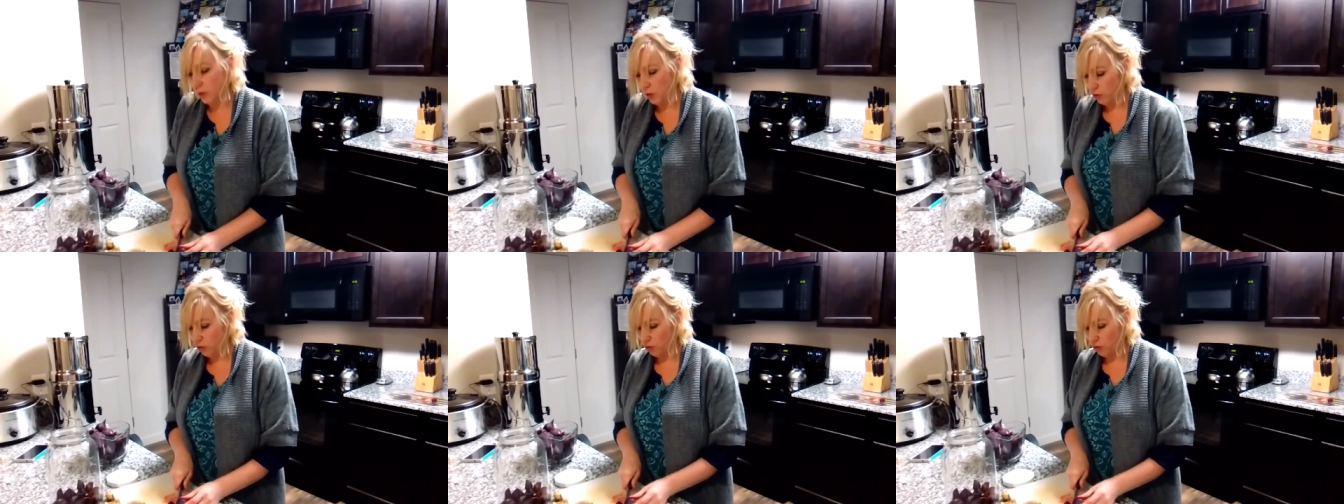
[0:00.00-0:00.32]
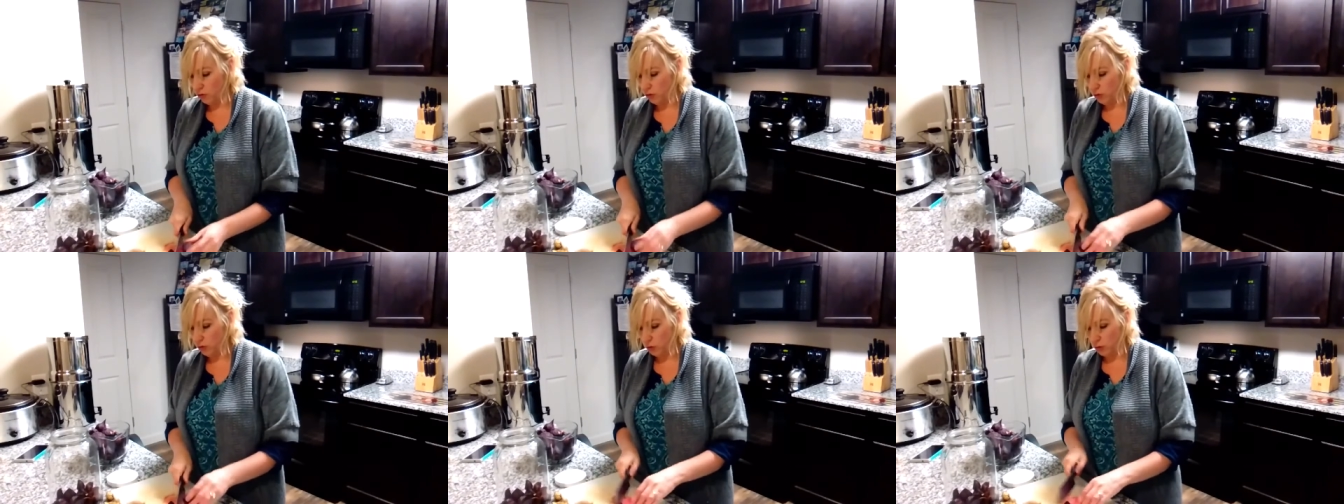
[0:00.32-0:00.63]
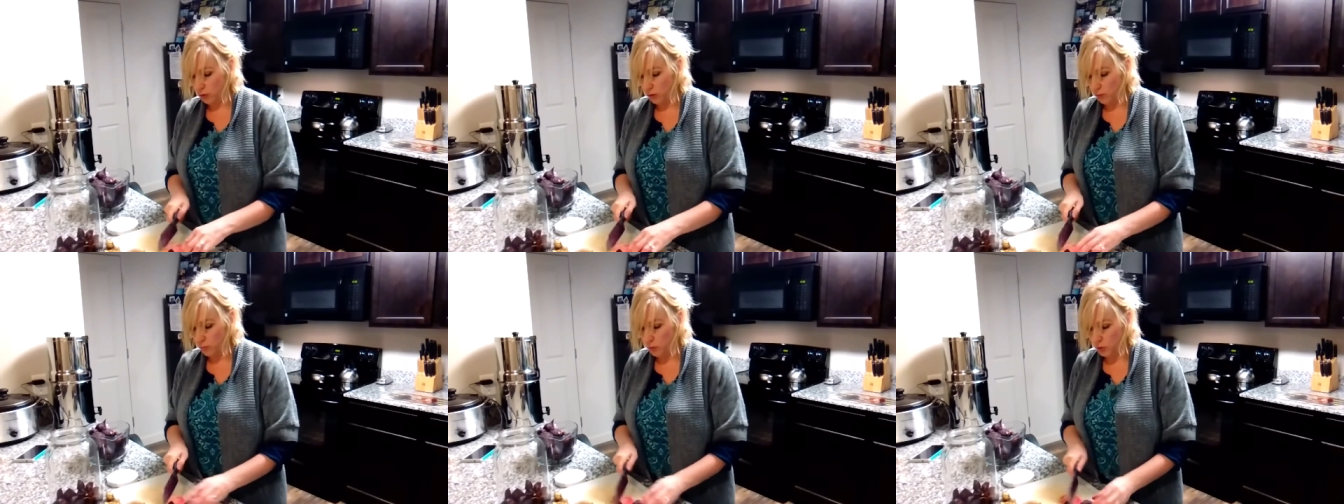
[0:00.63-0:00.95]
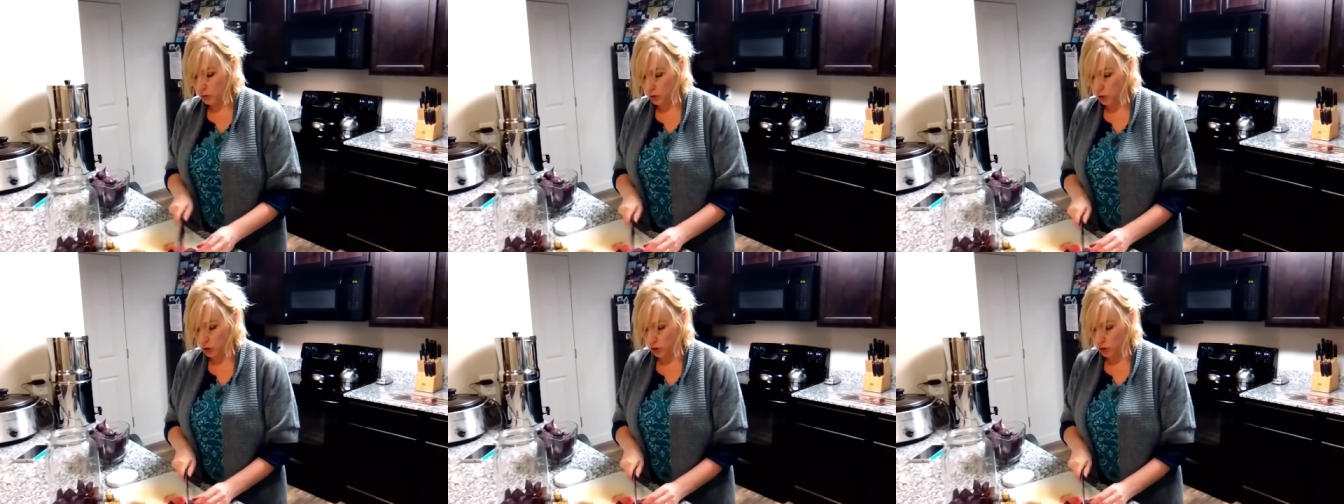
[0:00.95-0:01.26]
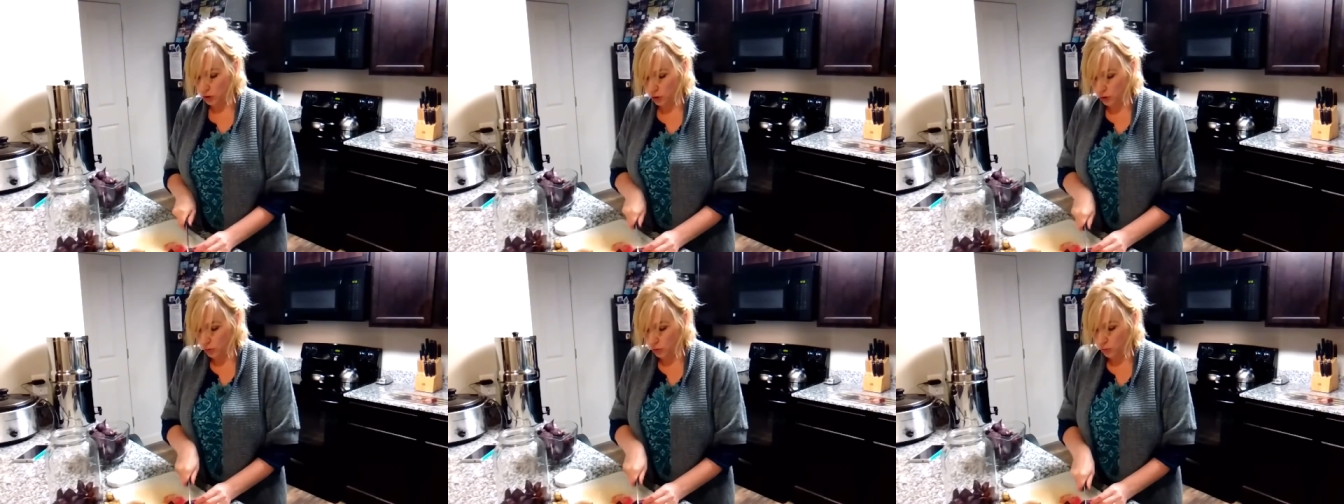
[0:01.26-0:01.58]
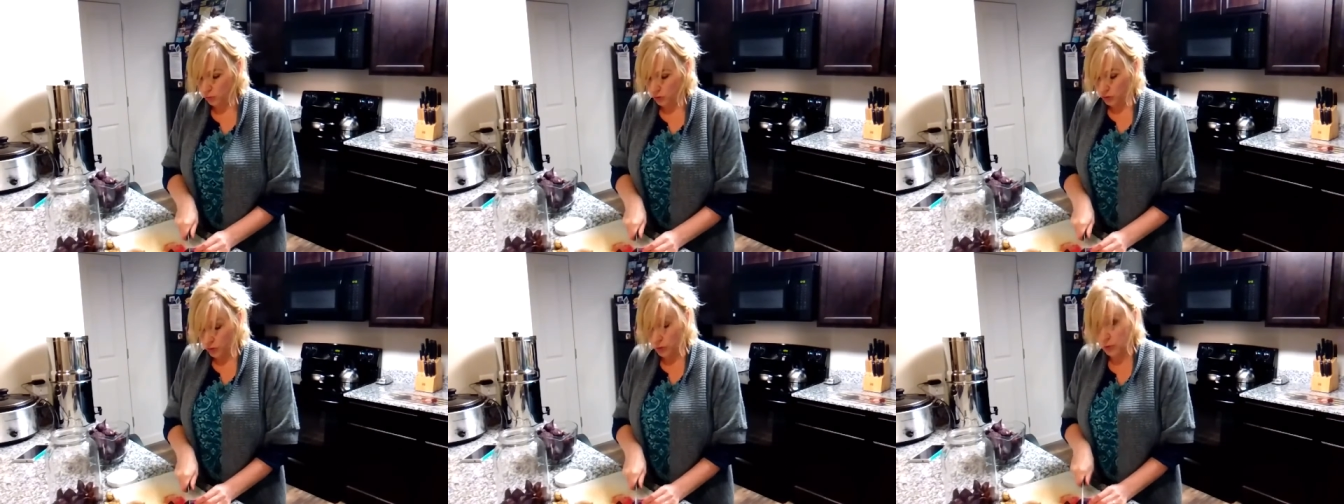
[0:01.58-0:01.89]
is triple ginger
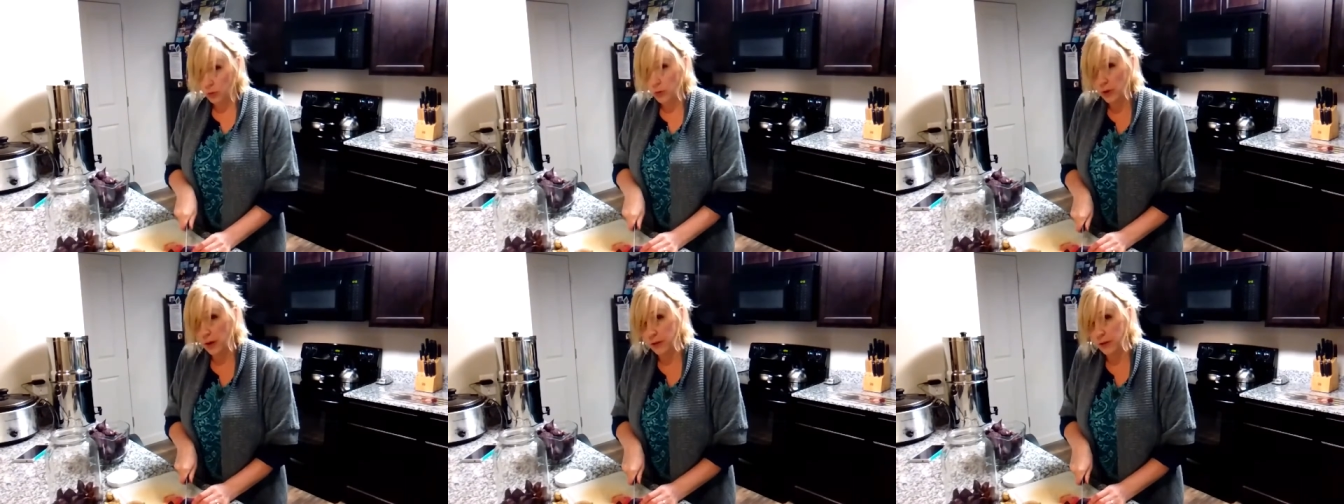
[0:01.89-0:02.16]
brew.